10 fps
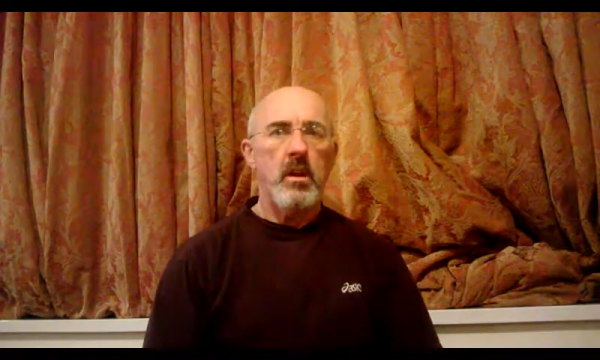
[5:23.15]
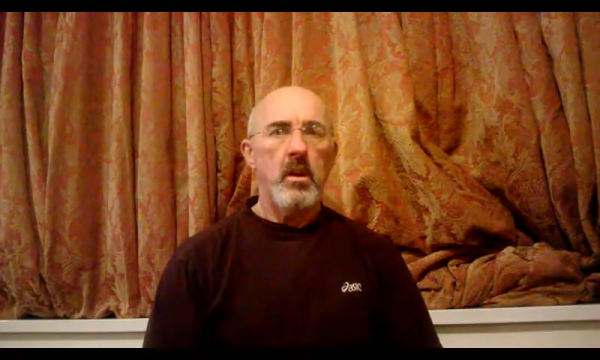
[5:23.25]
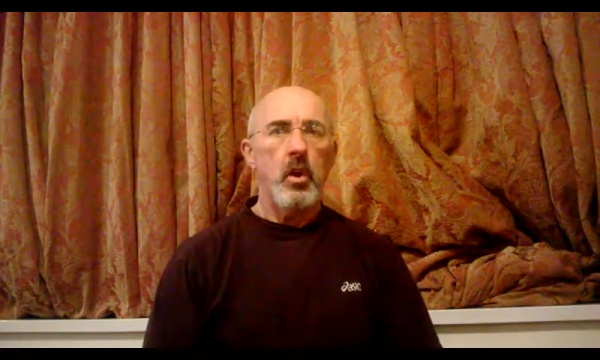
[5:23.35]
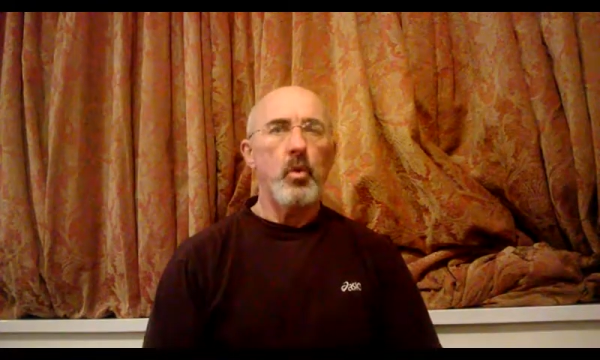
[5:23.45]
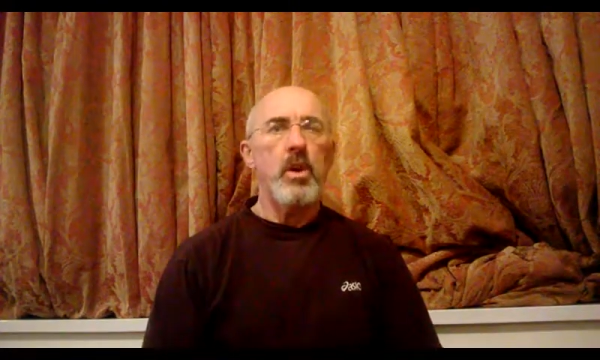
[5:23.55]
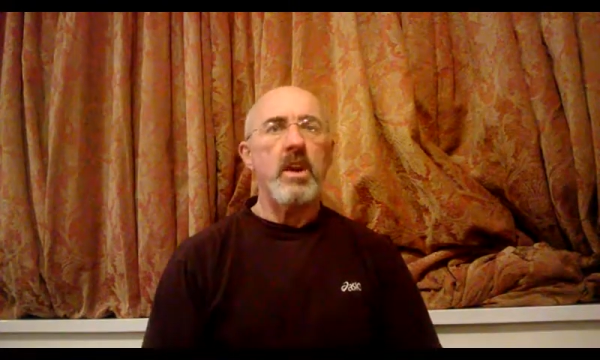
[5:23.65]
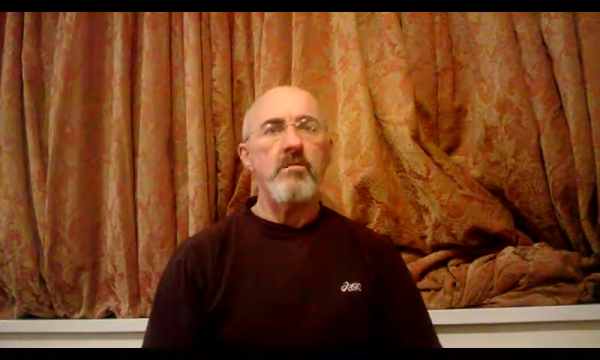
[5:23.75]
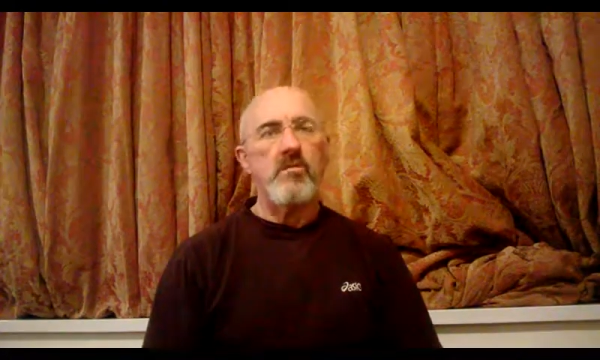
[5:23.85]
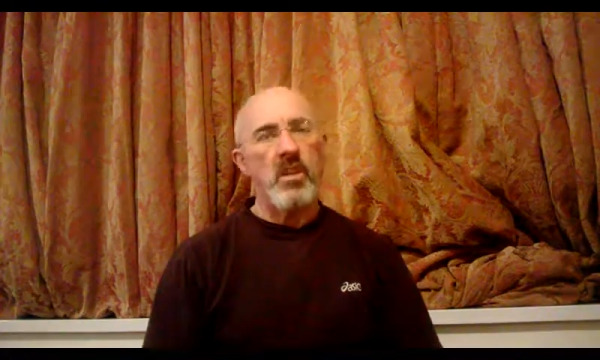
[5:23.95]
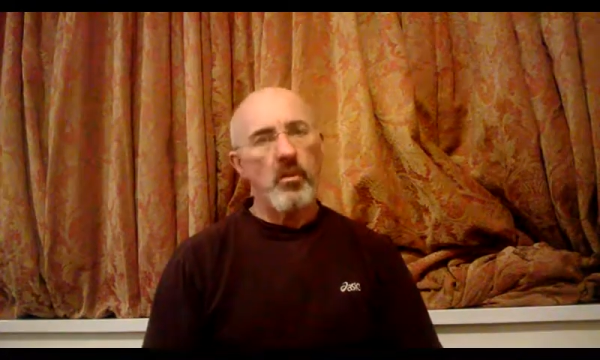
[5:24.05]
who we
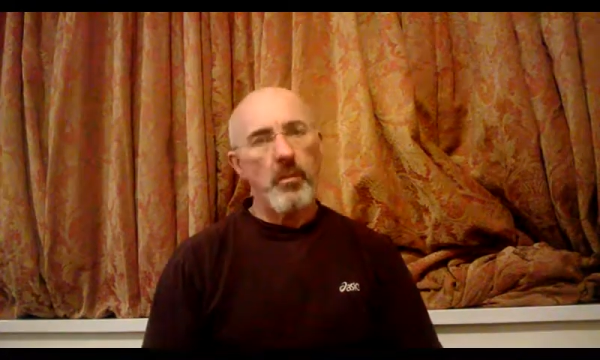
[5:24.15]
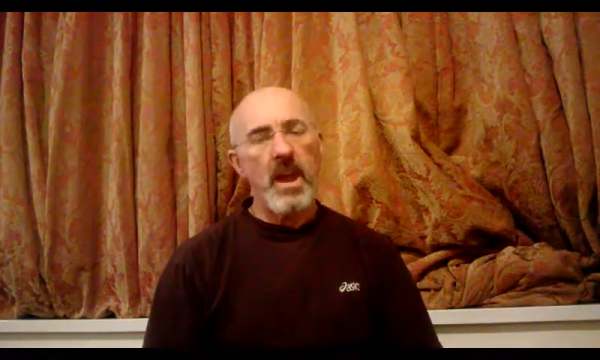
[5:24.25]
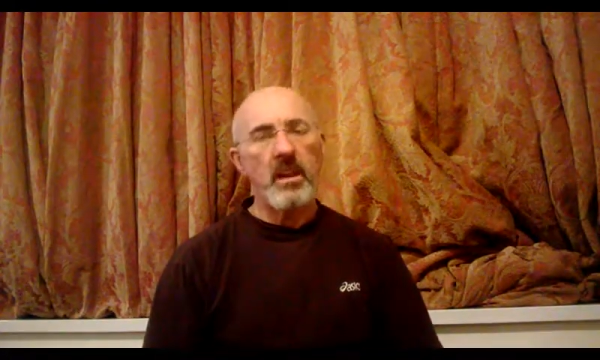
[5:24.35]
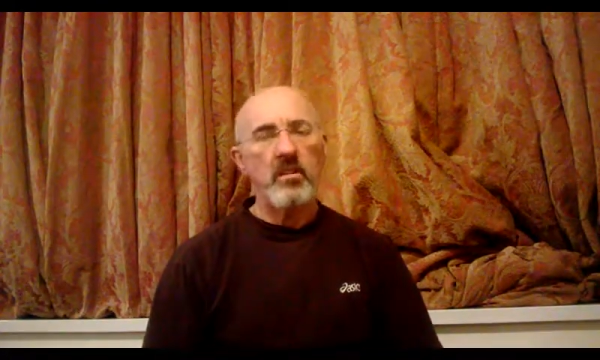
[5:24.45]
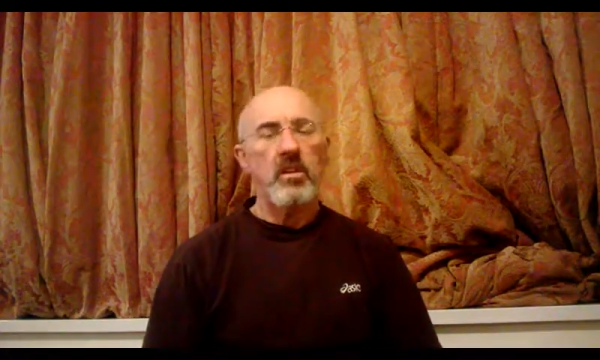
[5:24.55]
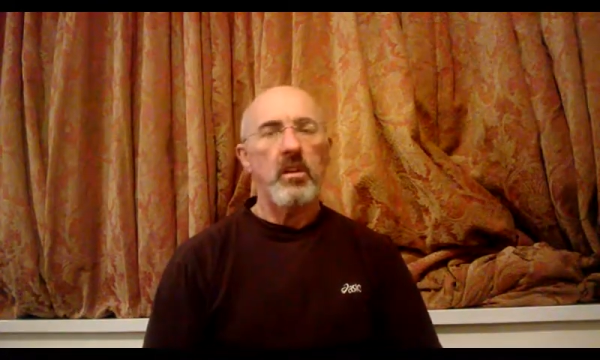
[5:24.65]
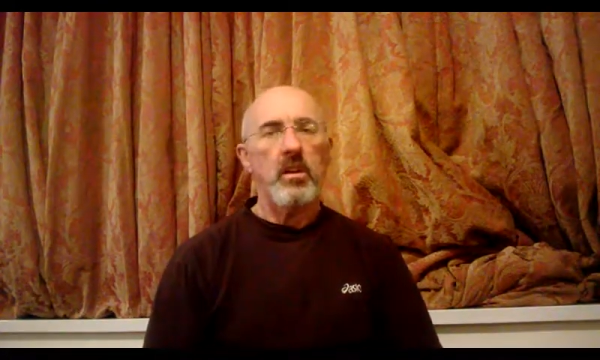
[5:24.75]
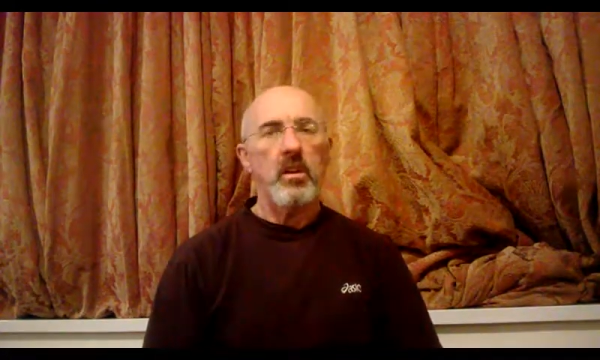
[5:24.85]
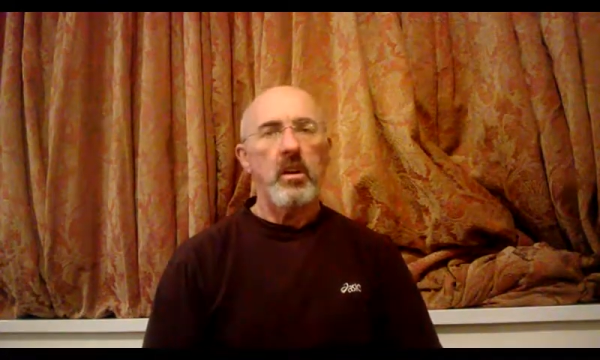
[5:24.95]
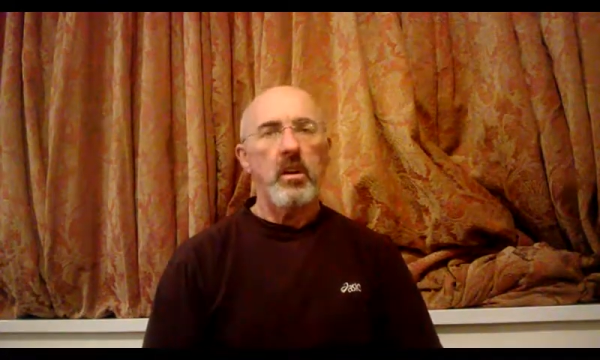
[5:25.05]
respect
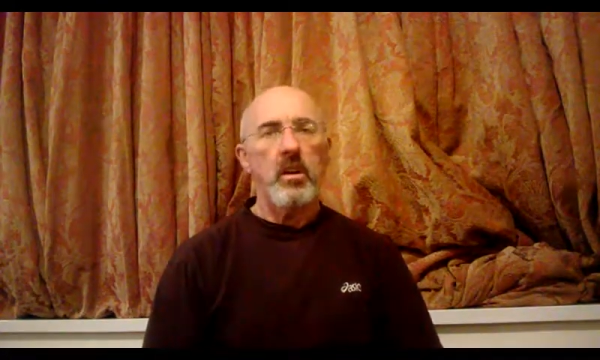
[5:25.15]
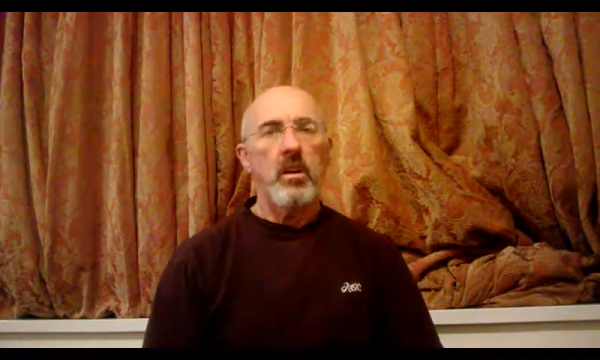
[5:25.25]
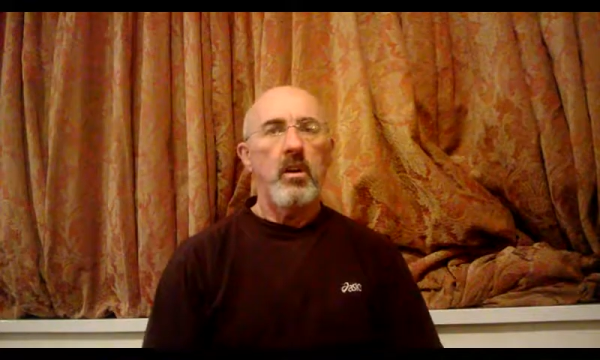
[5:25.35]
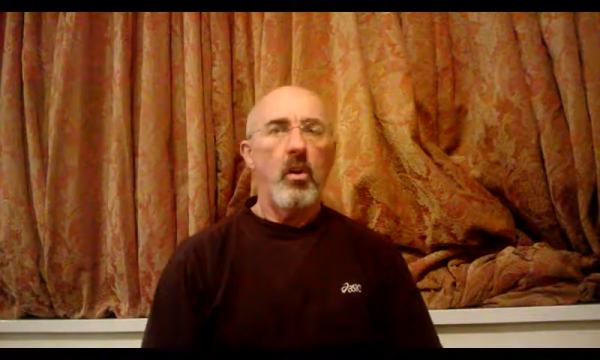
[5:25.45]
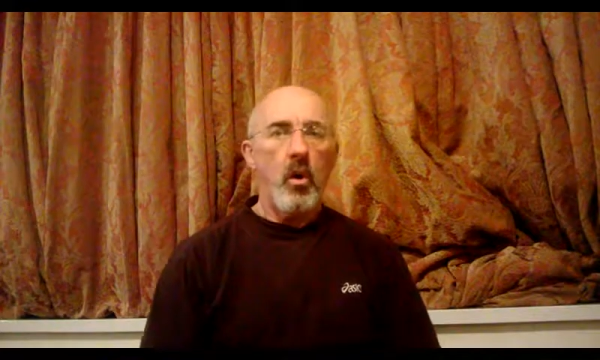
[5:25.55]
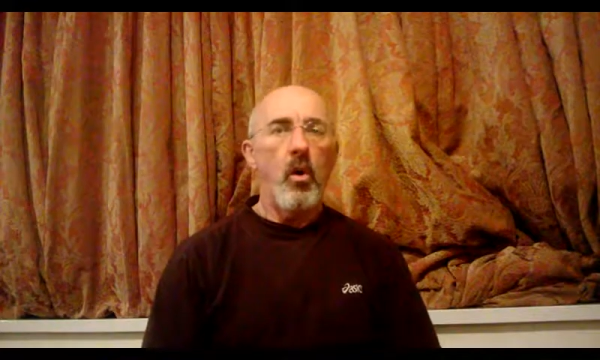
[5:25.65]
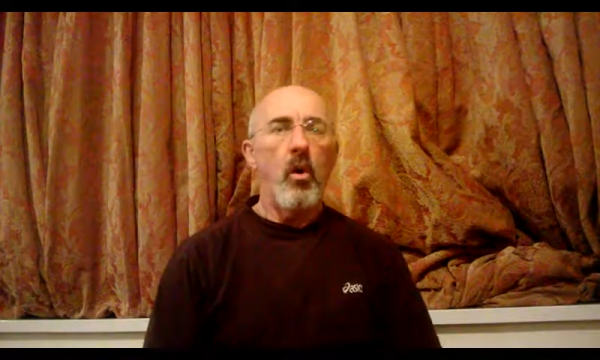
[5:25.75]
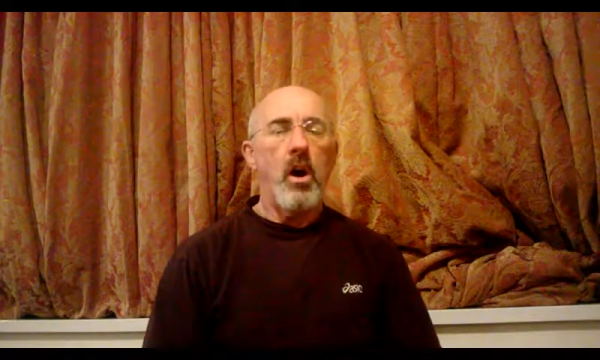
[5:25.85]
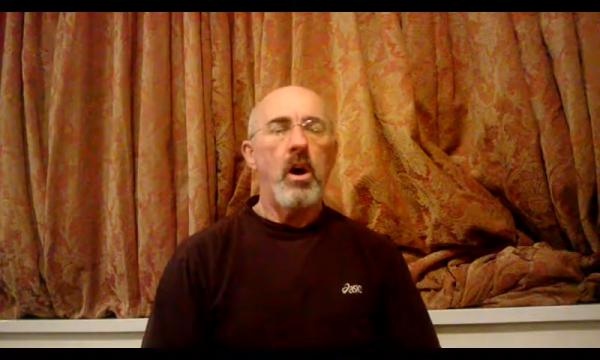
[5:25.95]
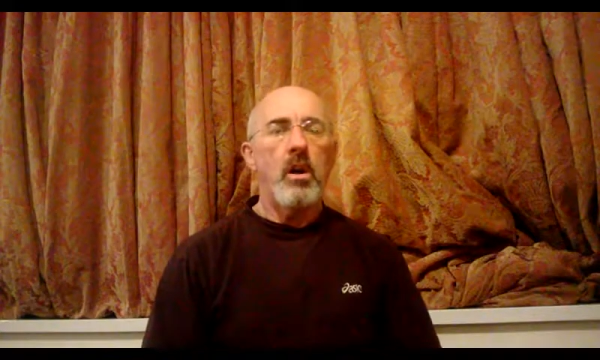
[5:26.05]

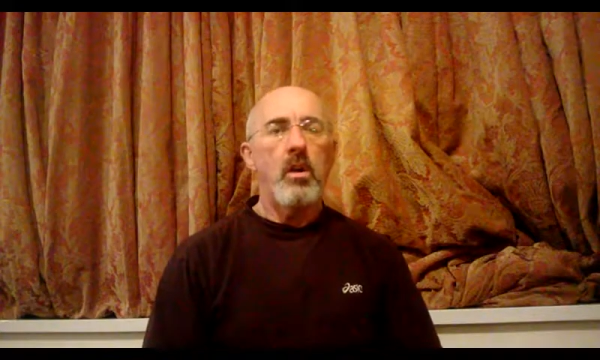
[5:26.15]
or